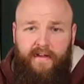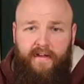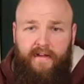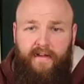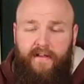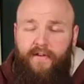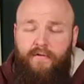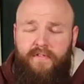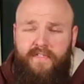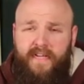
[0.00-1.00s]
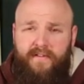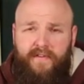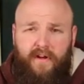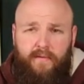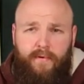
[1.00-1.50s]
uh, a new
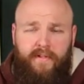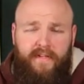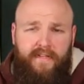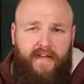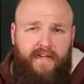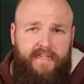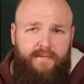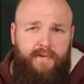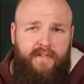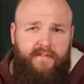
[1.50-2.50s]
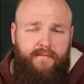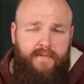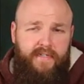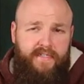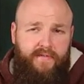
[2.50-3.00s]
state-of-the-art bottling line is built
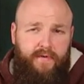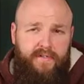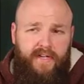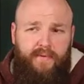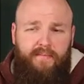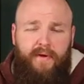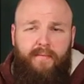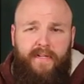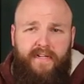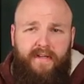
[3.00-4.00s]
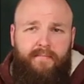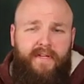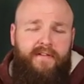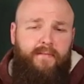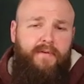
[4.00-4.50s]
because of course they went public, they
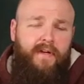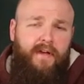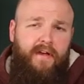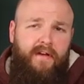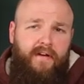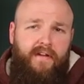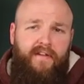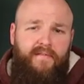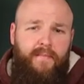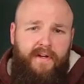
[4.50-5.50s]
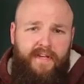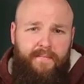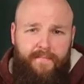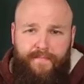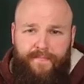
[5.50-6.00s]
picked up a lot of money